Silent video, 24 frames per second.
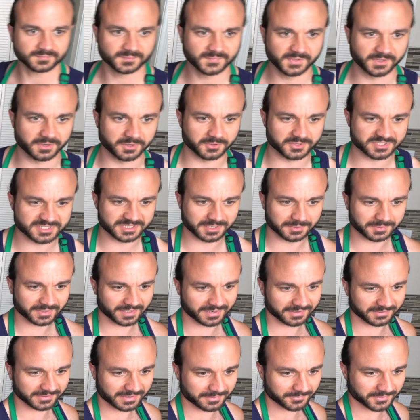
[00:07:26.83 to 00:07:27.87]
Yo, what's up,
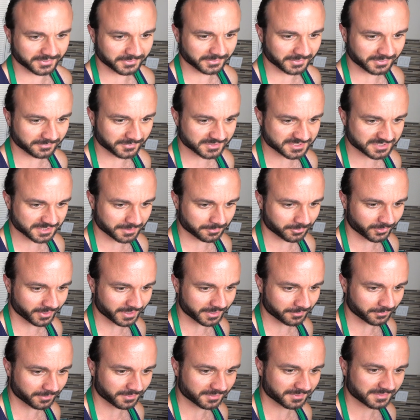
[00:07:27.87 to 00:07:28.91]
Kyle? How we doing? What's up,
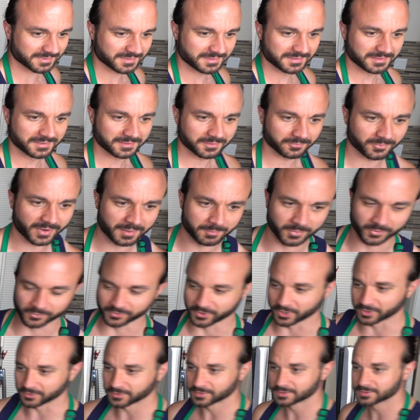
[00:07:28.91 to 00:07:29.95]

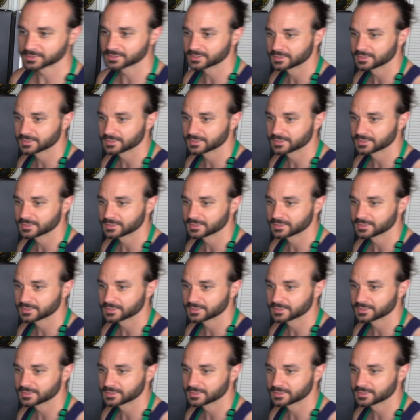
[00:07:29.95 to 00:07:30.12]
Raymundo?